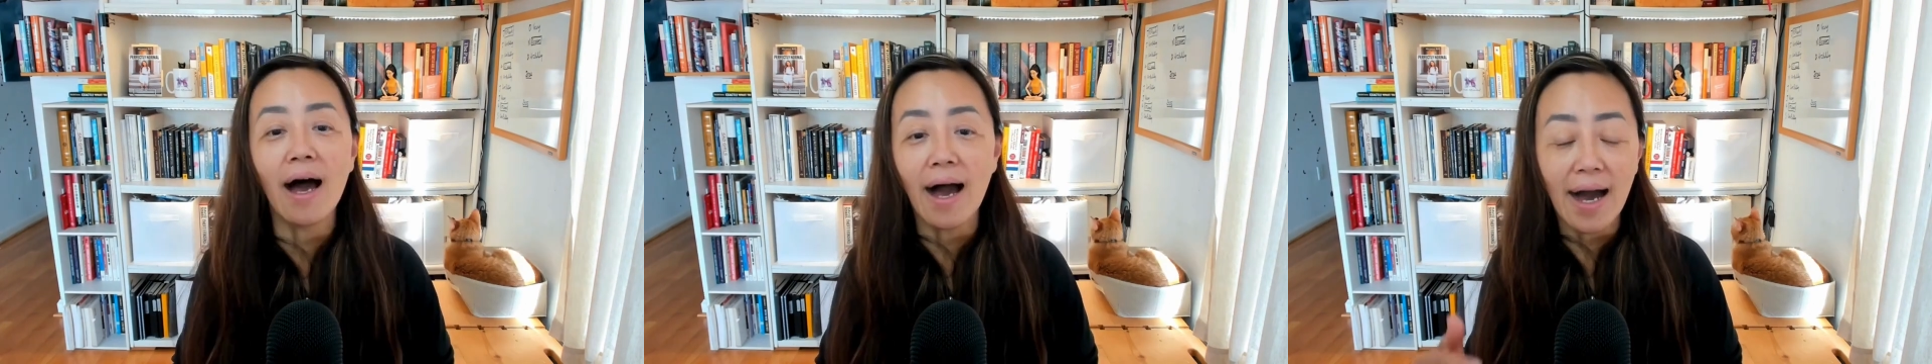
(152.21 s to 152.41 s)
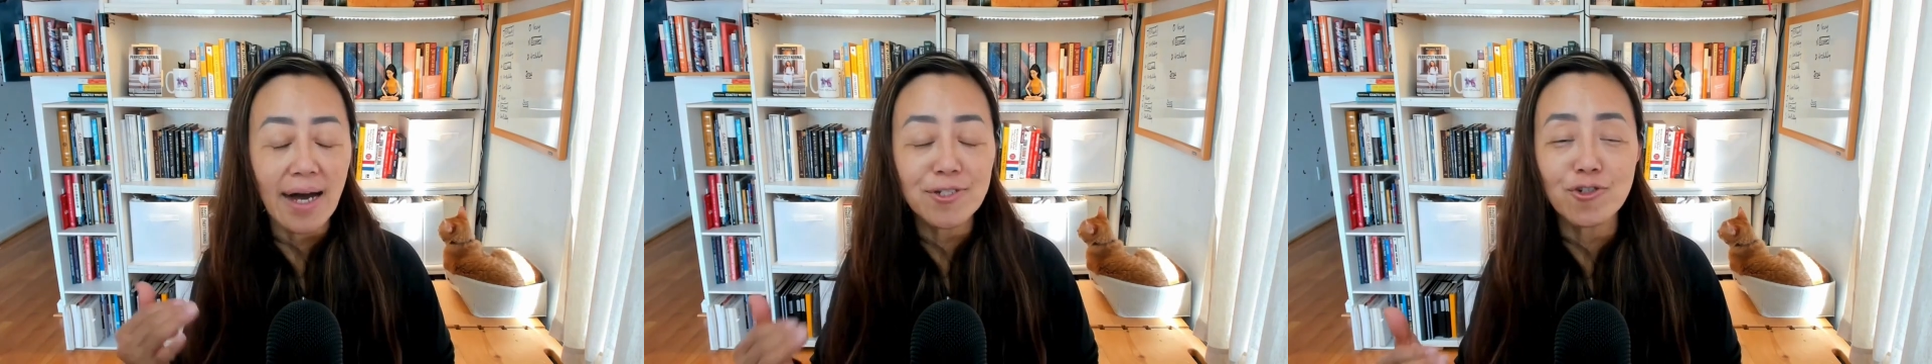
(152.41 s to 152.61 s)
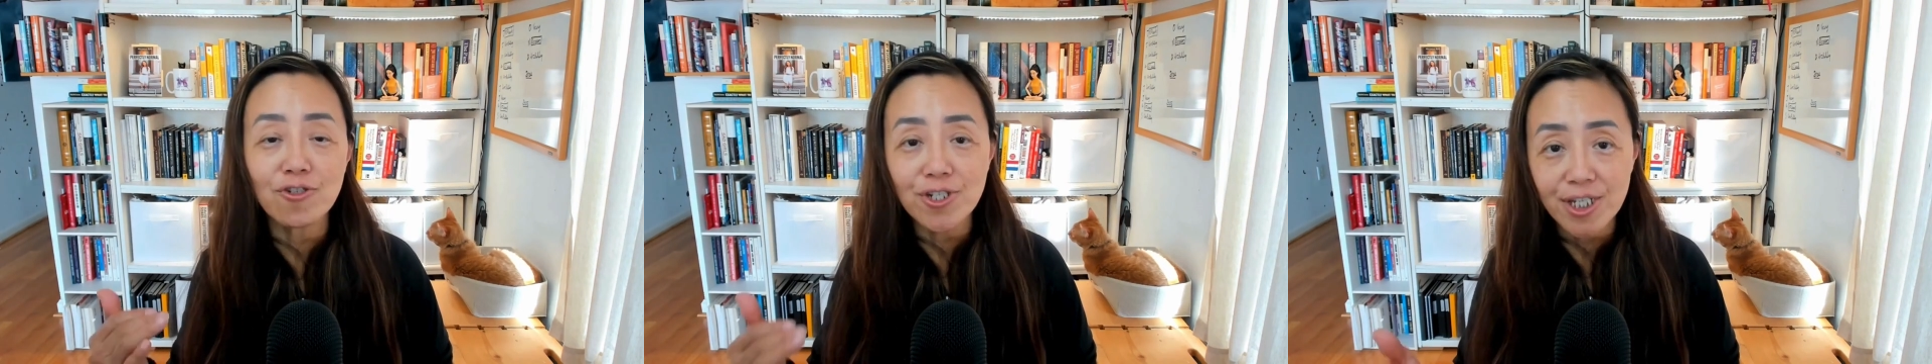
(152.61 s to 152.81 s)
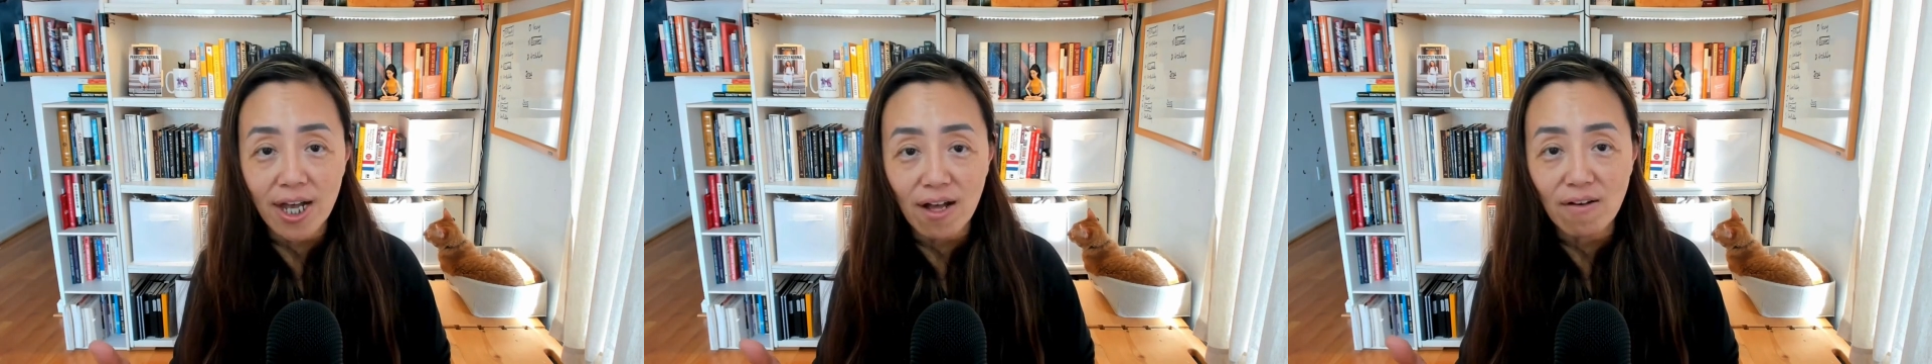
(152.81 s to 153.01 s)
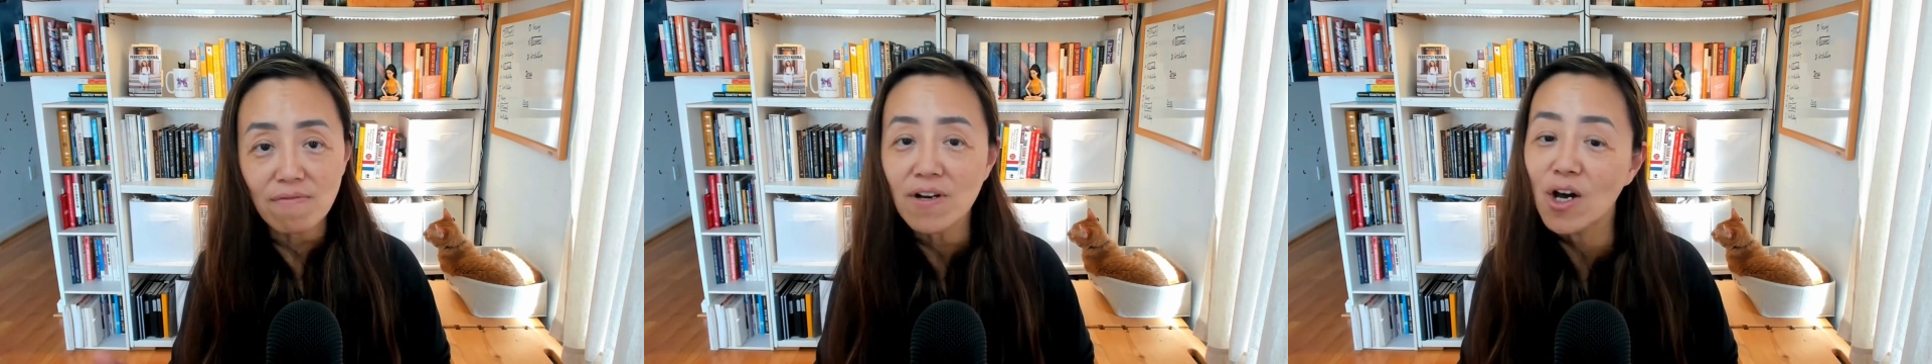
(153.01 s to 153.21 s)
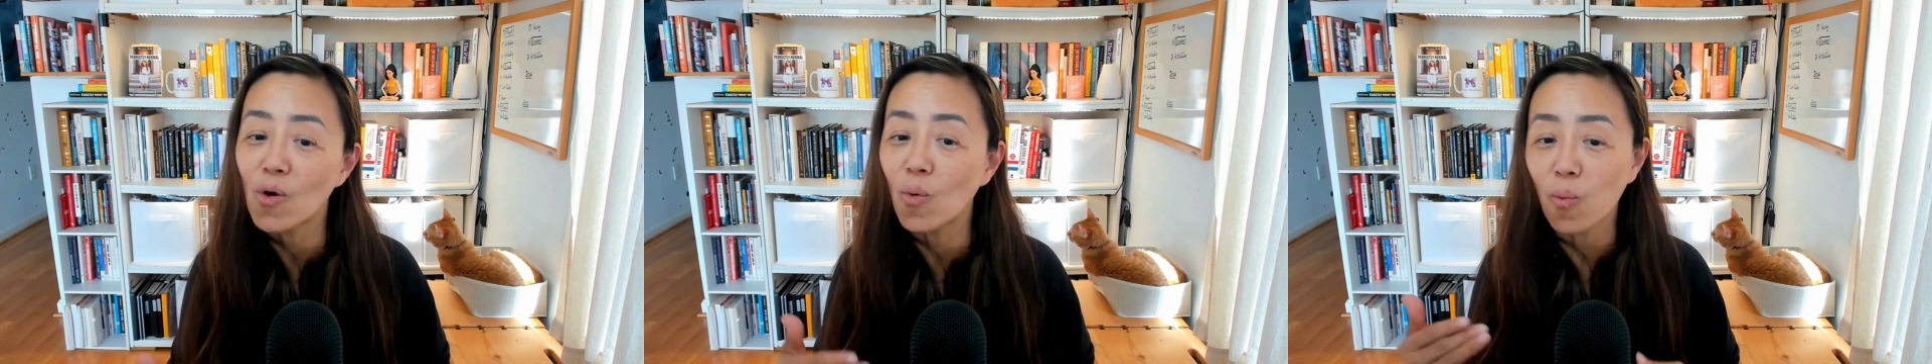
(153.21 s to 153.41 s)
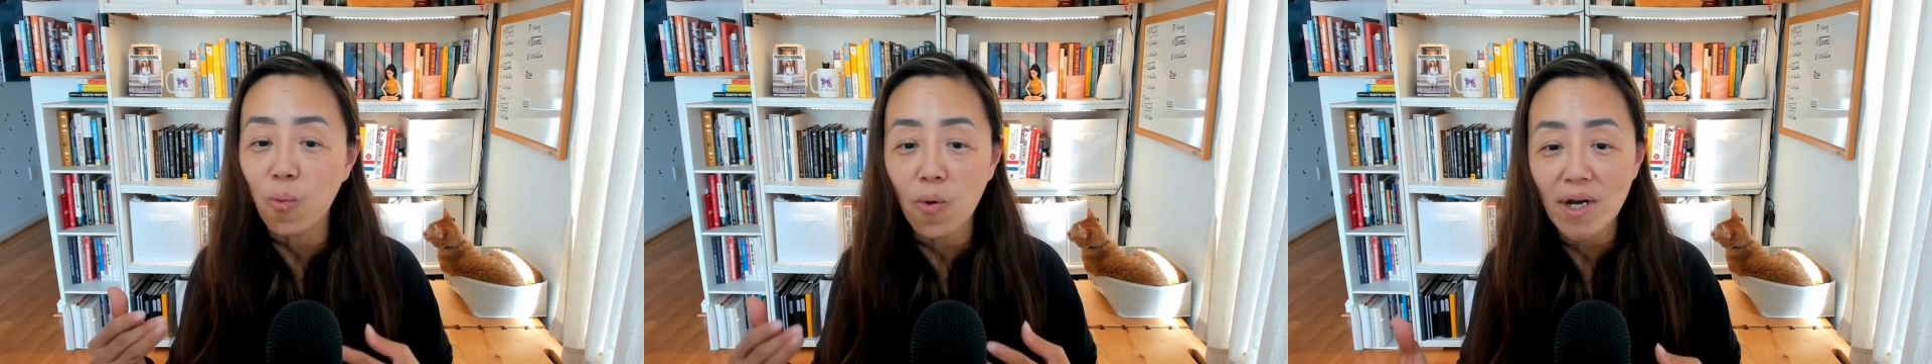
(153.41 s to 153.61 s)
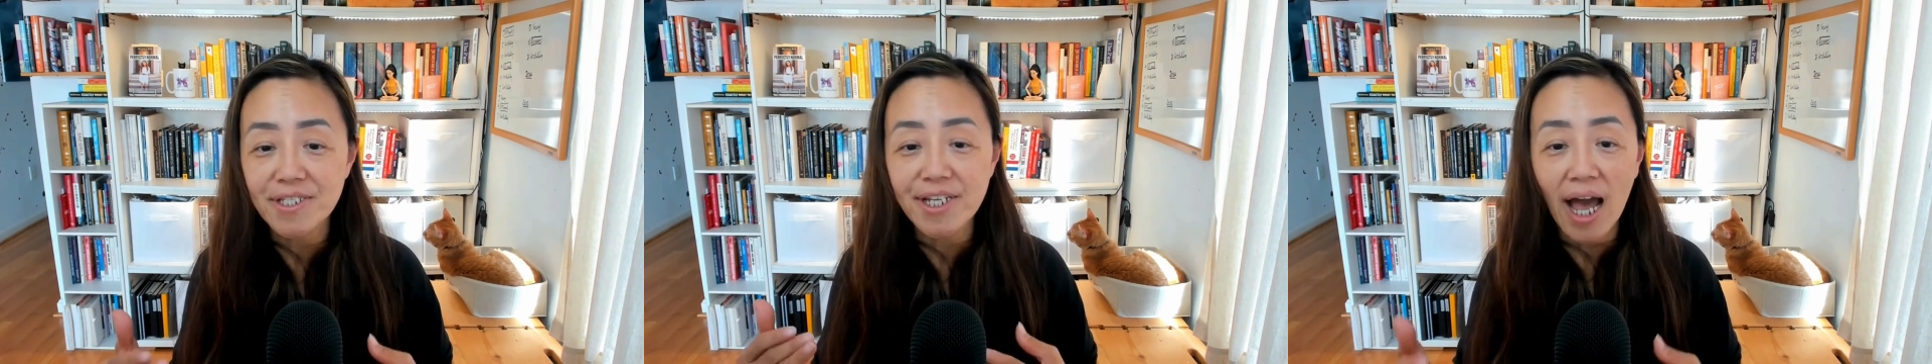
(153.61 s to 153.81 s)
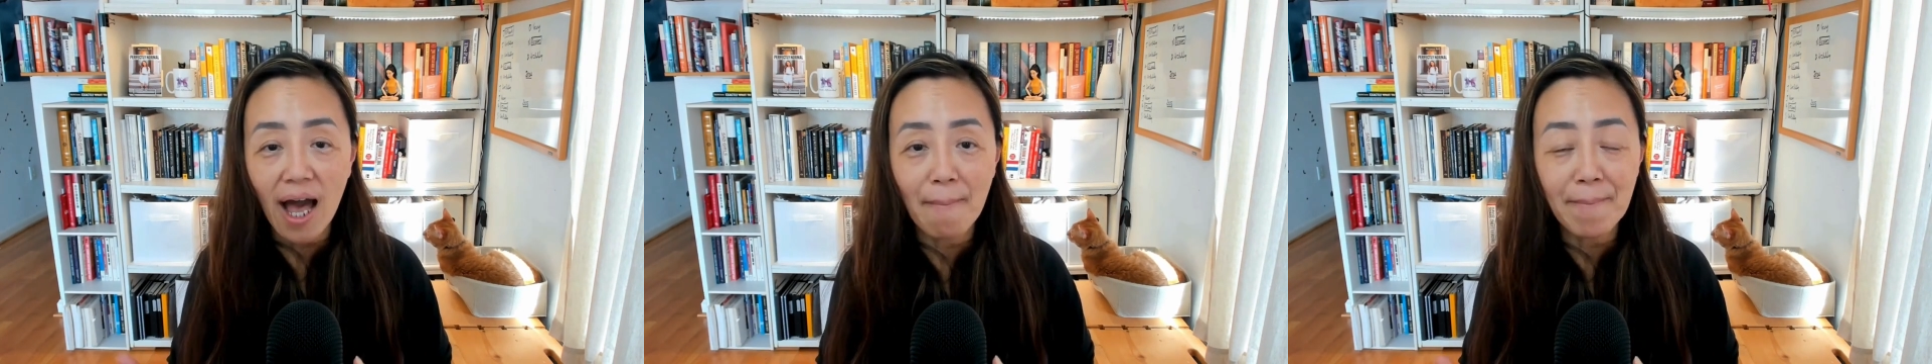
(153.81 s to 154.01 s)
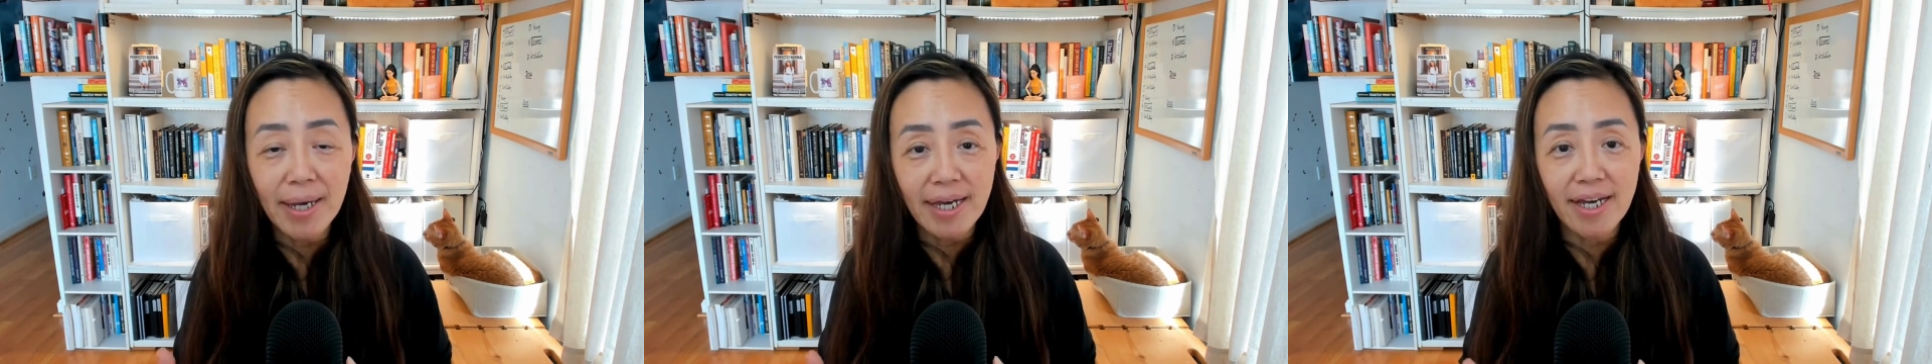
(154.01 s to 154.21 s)
Ask yourself, what
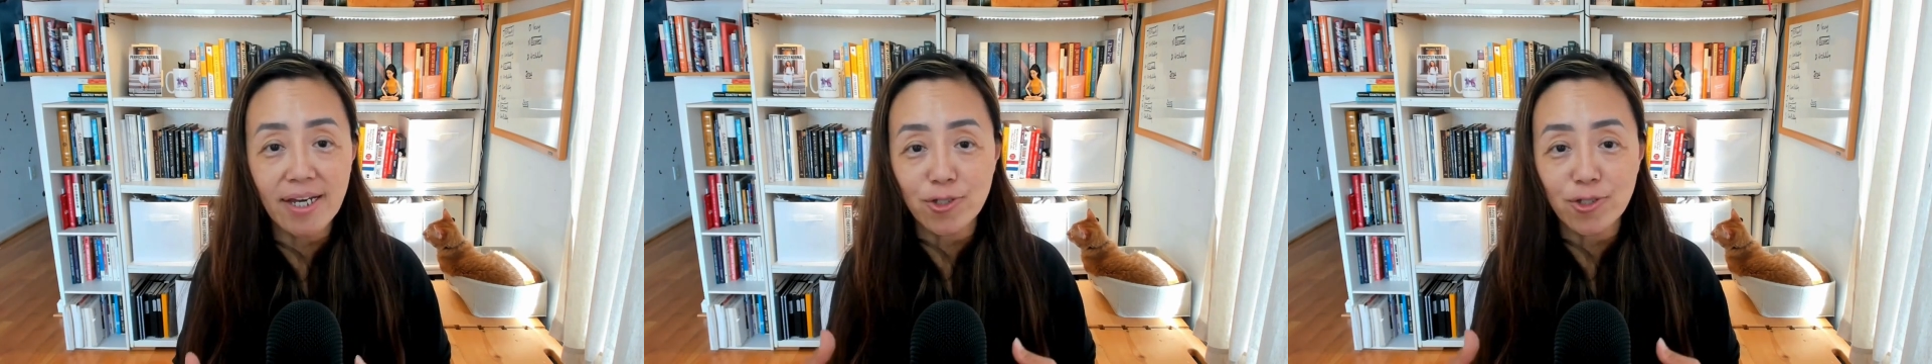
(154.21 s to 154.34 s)
topic